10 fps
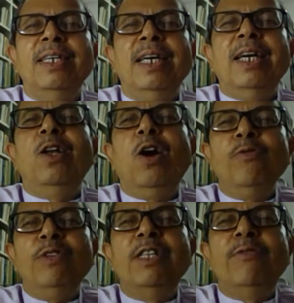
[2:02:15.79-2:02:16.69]
along
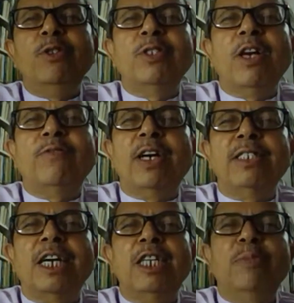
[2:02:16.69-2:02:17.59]
with the views of
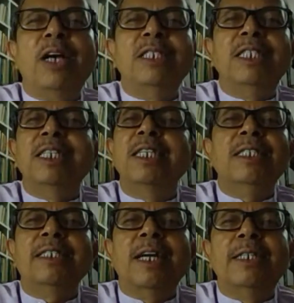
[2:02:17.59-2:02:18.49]
Acharya Panini, he
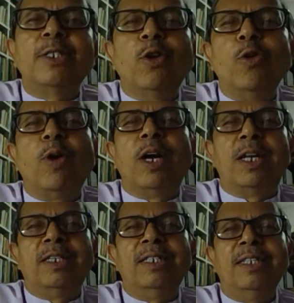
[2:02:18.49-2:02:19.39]
stands nowhere.
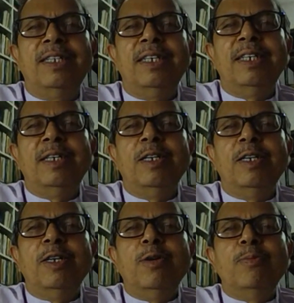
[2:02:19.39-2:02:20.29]

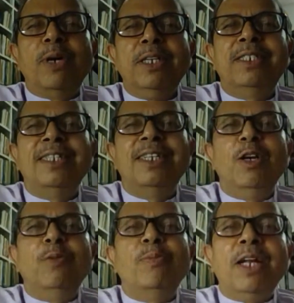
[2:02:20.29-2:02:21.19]
But
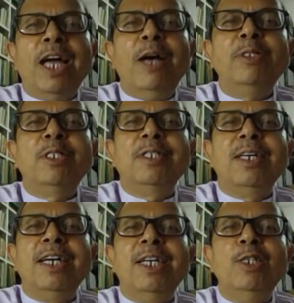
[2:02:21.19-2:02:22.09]
perhaps
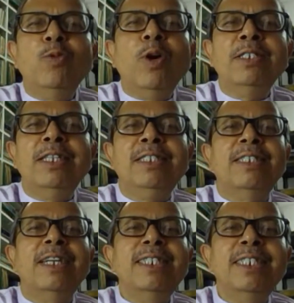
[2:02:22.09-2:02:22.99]
it was this
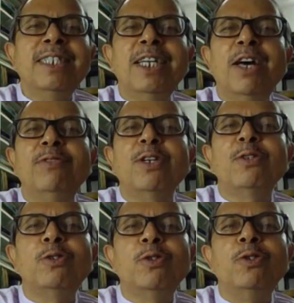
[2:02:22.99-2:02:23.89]
tradition of the
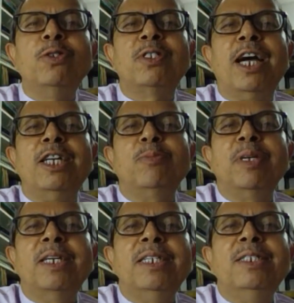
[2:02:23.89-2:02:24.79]
gurus that
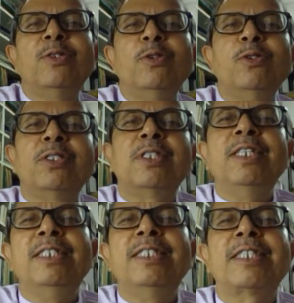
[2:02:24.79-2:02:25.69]
made those
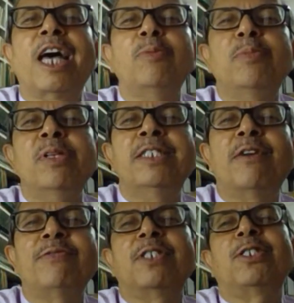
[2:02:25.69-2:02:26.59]
three disciples
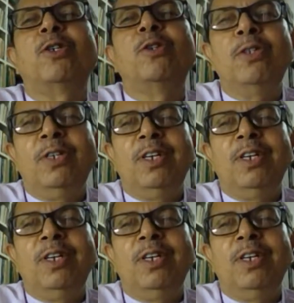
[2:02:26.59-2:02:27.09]
of Sashur